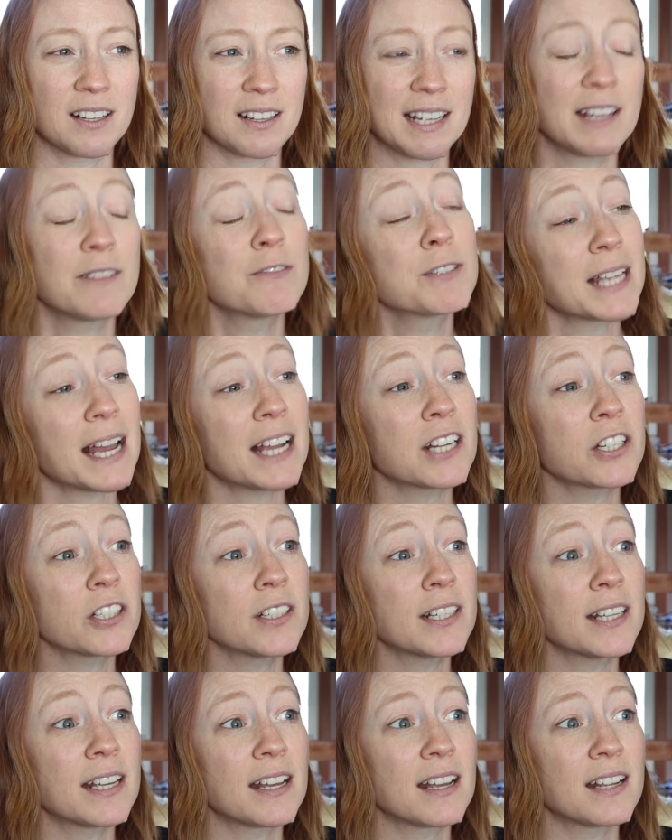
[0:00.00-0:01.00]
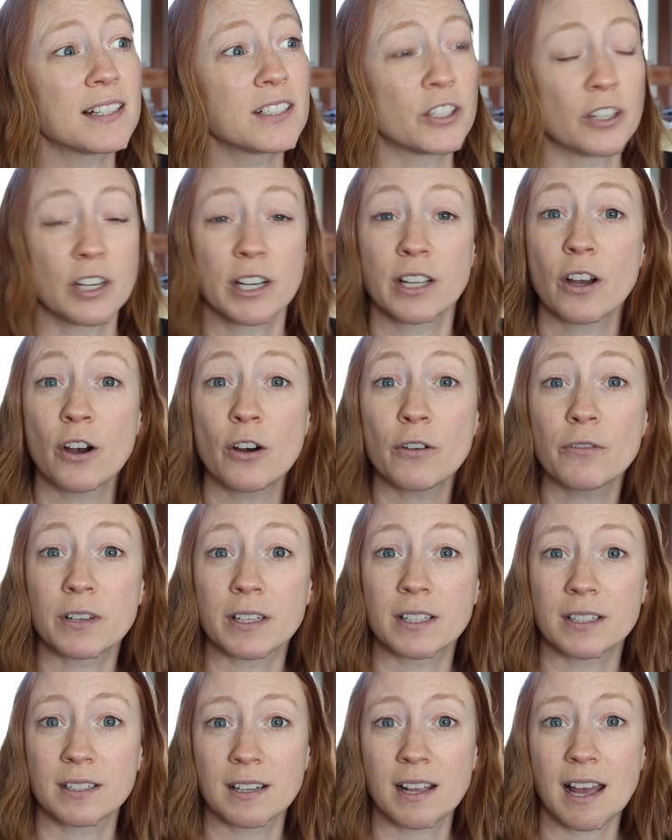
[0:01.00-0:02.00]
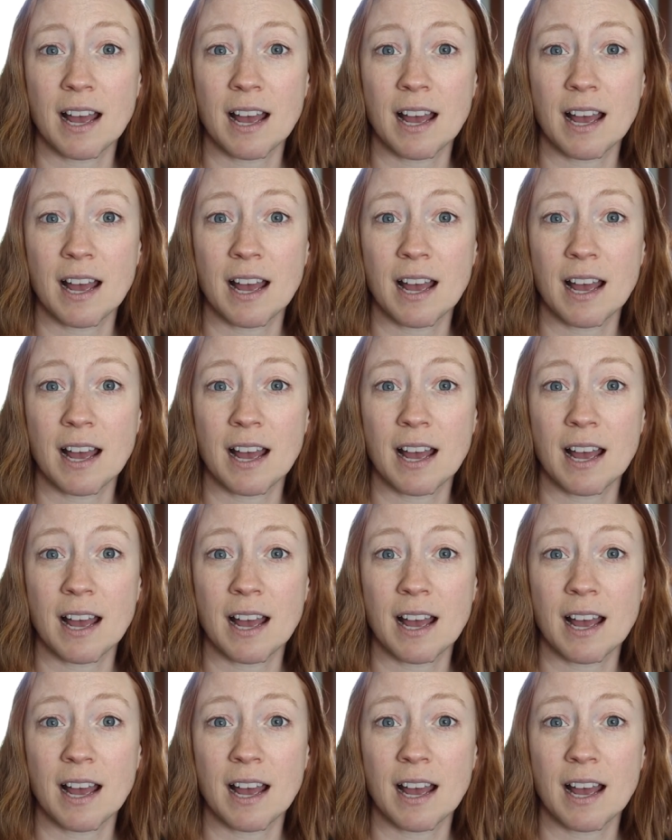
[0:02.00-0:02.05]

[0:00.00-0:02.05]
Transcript: it was actually during COVID,